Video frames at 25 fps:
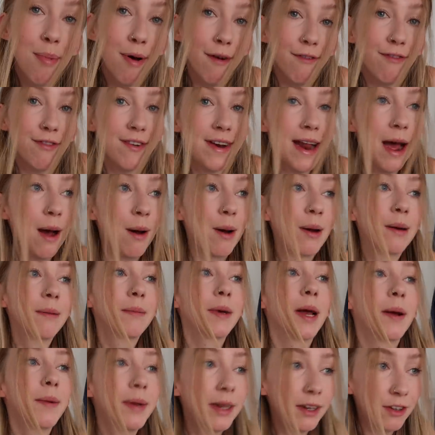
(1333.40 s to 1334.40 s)
But for now, I'm
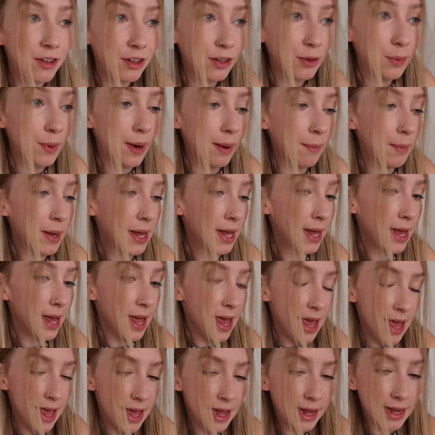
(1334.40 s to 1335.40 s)
going to um,
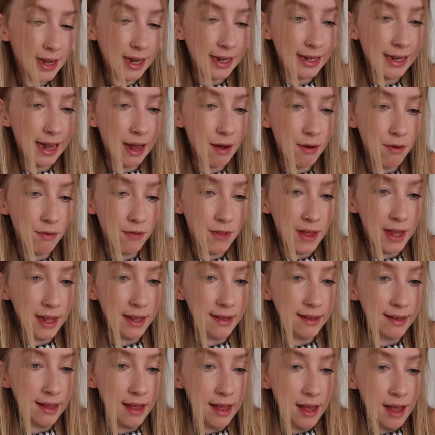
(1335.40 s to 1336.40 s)
get out of
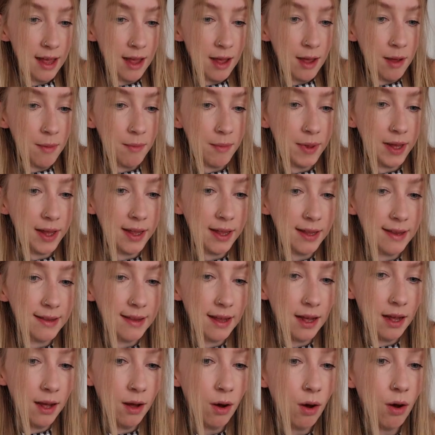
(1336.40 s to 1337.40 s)
these because,
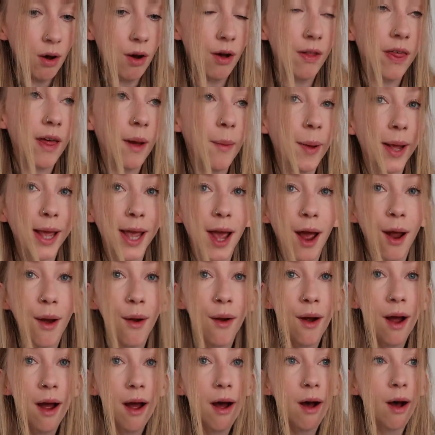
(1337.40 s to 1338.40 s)
uh, oh, there we go.
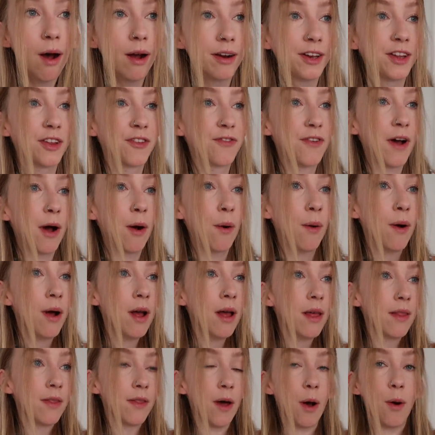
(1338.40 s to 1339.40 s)
I just felt
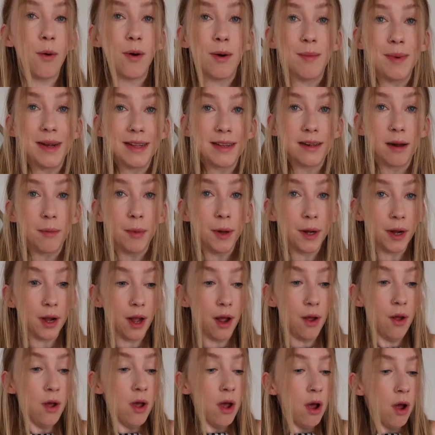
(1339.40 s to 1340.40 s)
the whole of my stomach
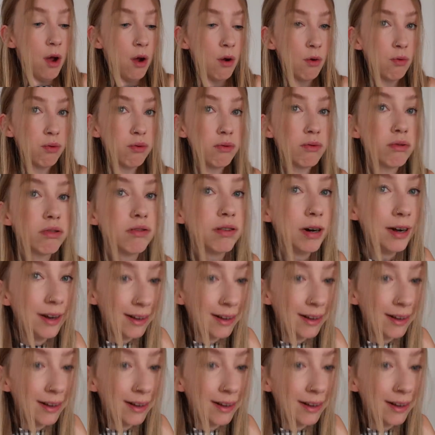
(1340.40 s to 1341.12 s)
go, whew.